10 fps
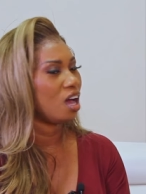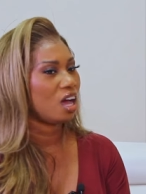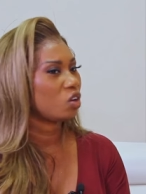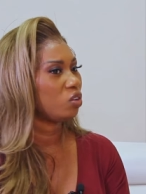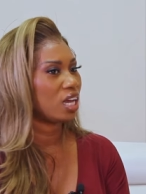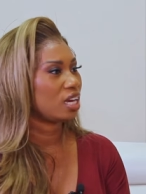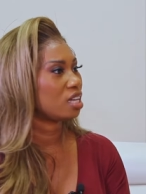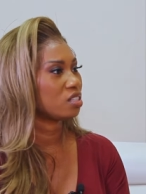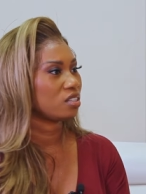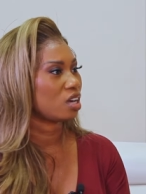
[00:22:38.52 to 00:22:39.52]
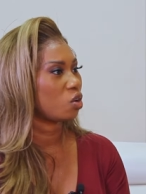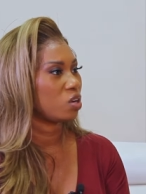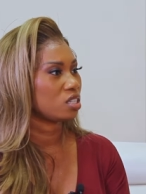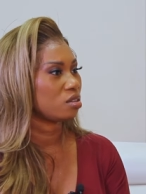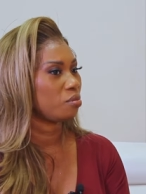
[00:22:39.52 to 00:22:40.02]
I could not answer that
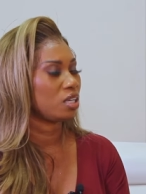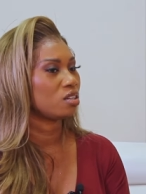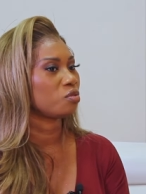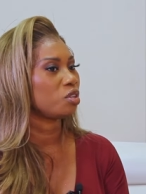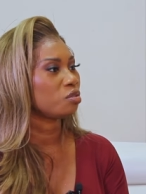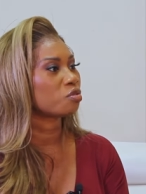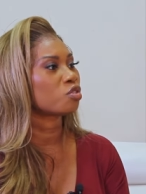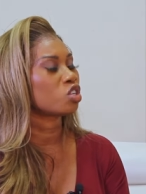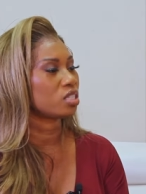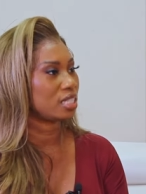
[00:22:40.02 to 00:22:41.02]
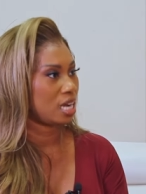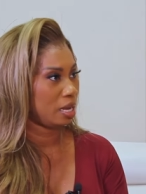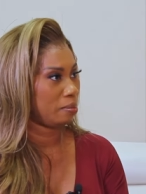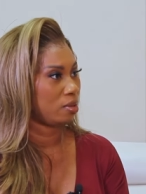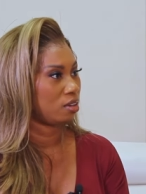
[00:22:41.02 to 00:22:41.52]
question because for the first time